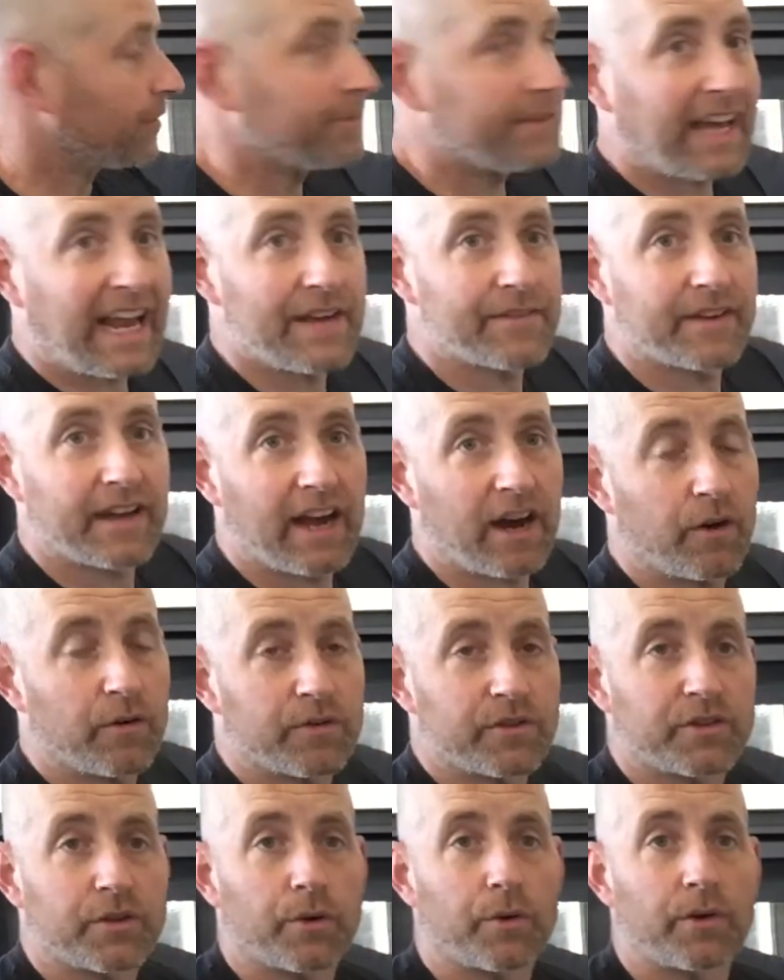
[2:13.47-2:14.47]
kind of an
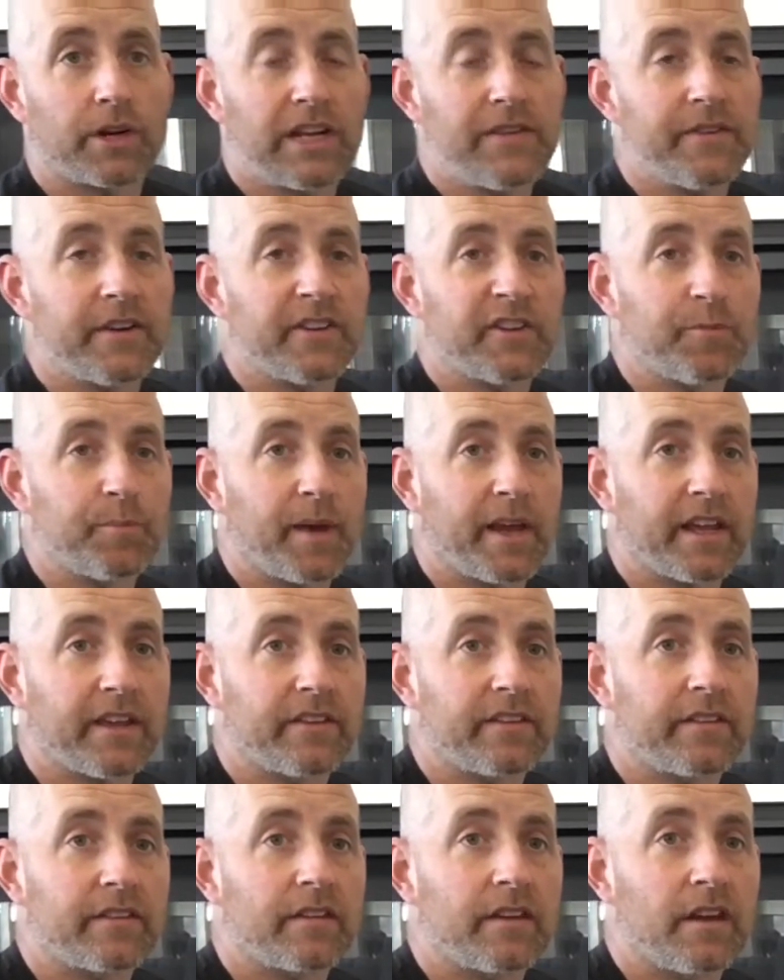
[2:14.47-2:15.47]
outdoor living
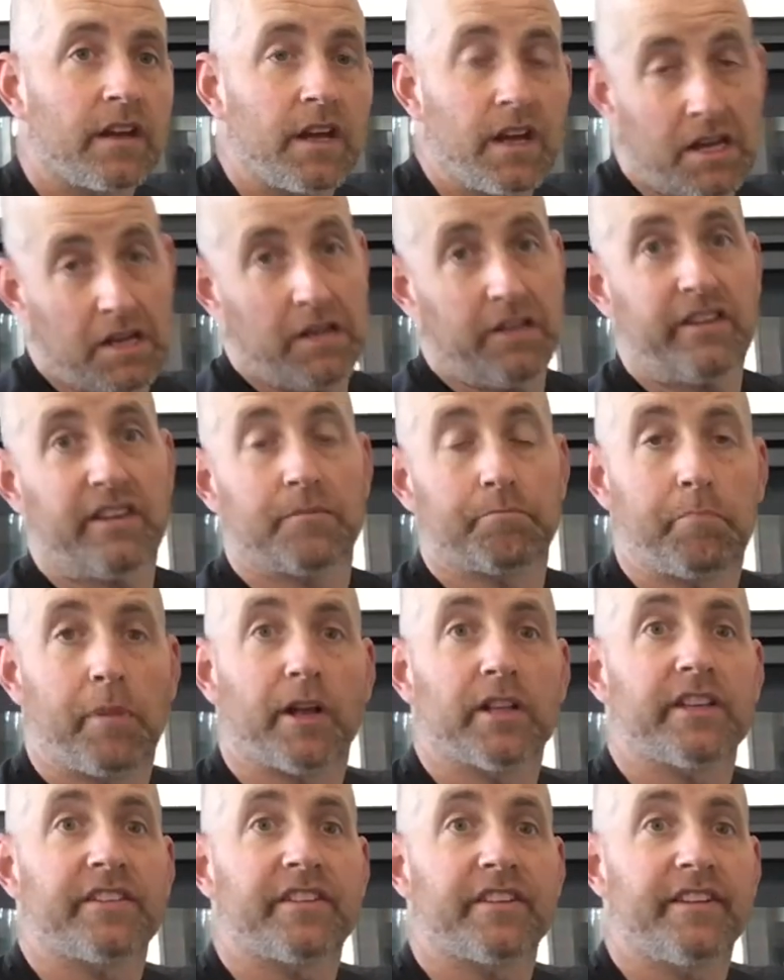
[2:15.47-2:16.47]
space. He says, build
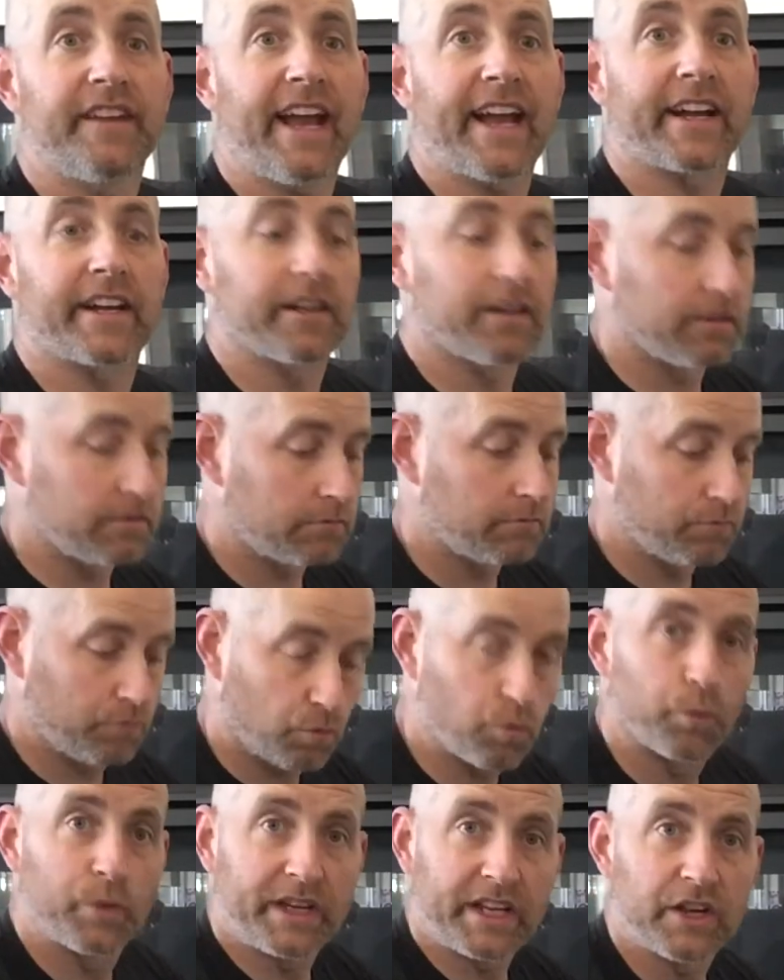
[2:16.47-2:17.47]
us a deck.
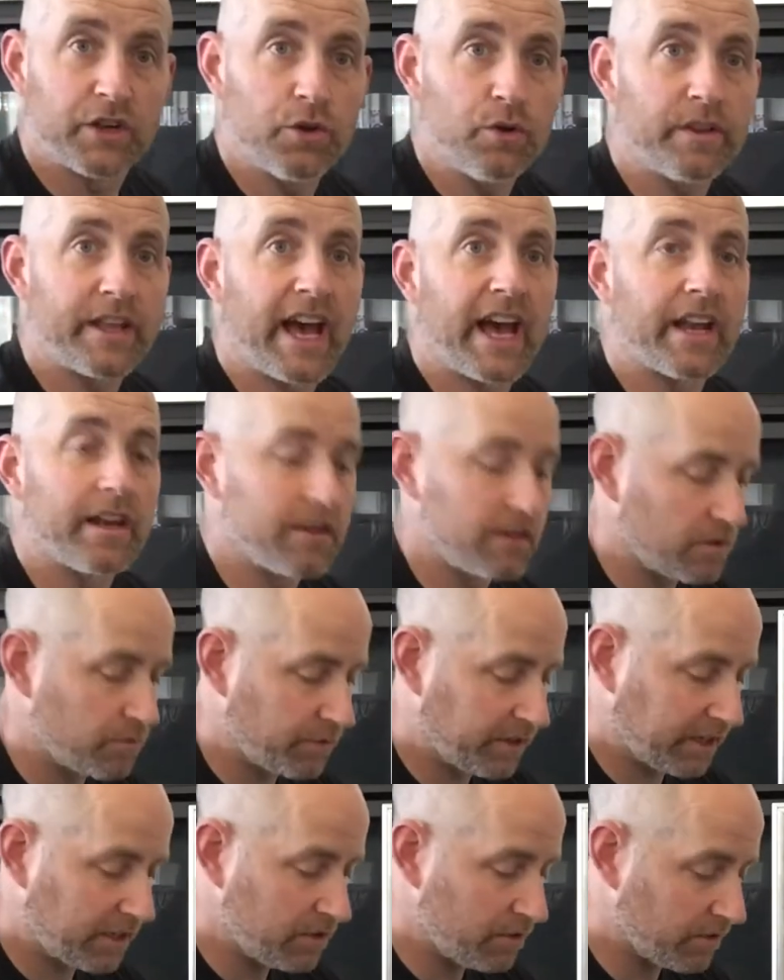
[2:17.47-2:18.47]
We can do that. We
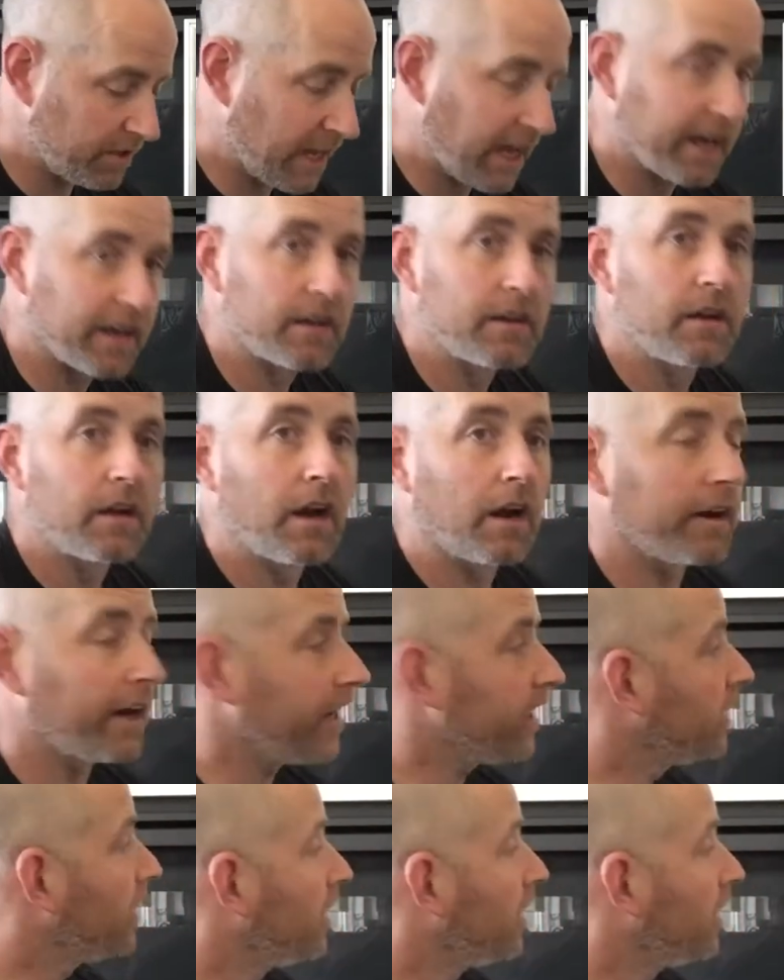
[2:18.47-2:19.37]
can do that. Right?